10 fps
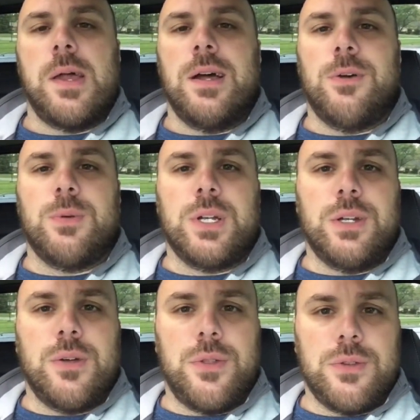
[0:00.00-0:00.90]
We're going to
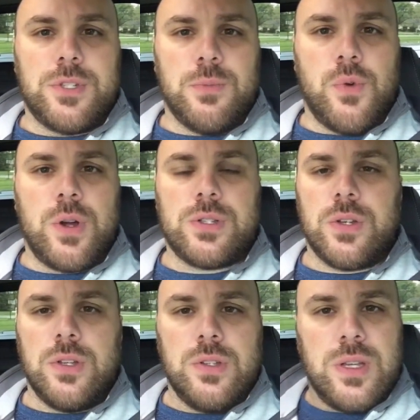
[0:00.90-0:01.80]
go through some more
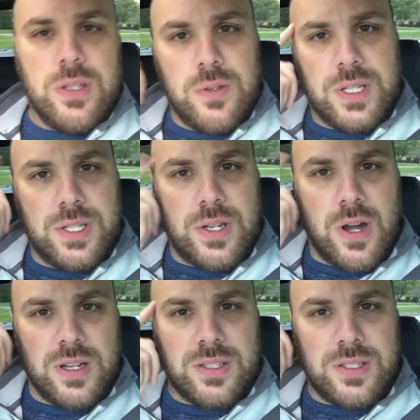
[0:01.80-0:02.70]
so you could
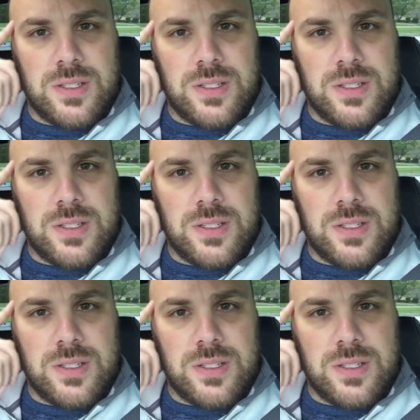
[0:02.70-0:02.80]
start